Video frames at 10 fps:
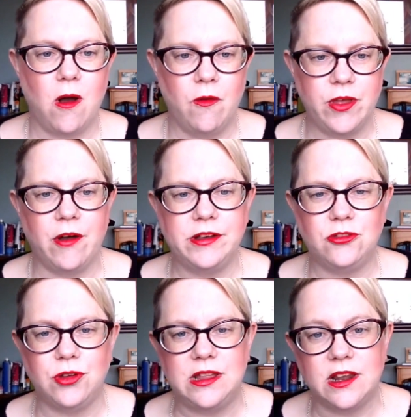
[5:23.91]
on the high
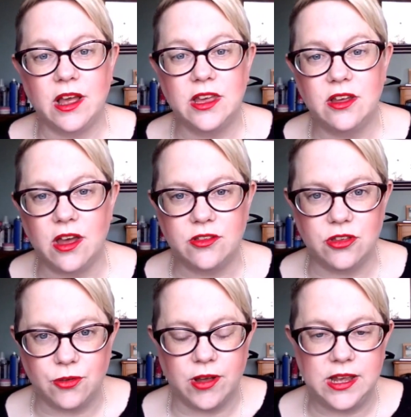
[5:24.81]
street that I can go
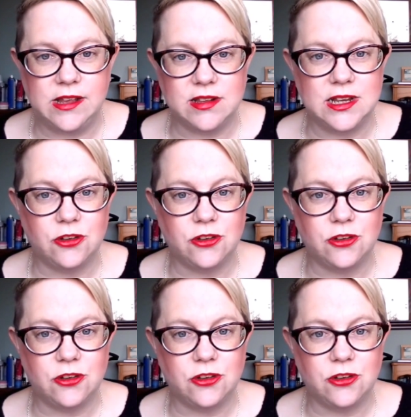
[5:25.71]
to quite easily